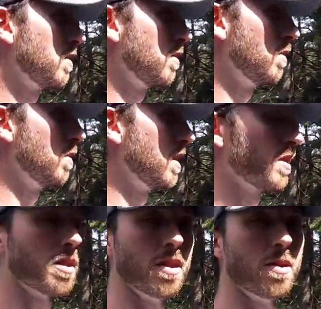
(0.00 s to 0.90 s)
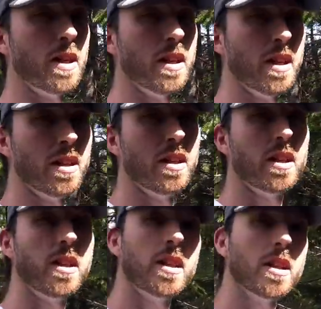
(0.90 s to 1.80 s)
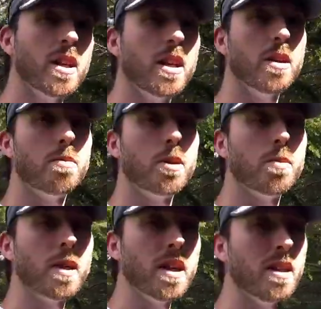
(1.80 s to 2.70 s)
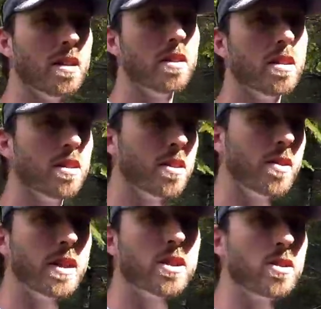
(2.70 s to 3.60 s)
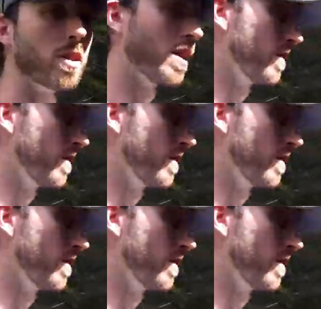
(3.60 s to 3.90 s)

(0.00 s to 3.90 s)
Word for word: to uh, Cinderella uh, propane incineration toilet.